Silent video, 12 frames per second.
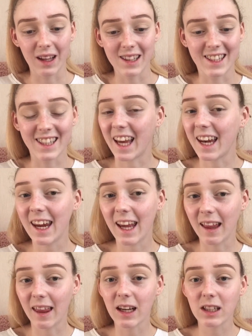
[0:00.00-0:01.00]
skin
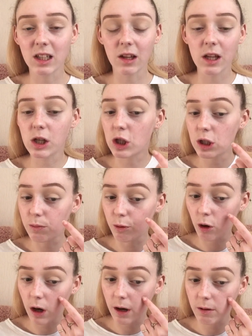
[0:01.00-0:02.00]
elixir that she's
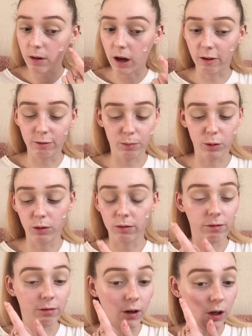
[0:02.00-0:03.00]
brought out. I've
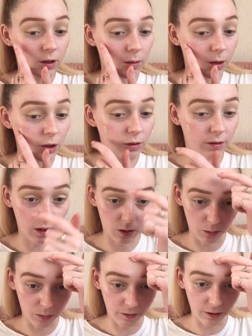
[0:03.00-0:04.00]
put far too much of
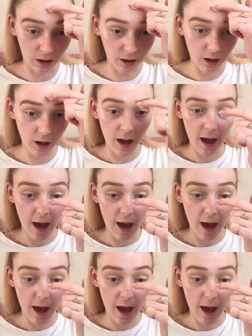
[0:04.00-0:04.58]
this on my finger.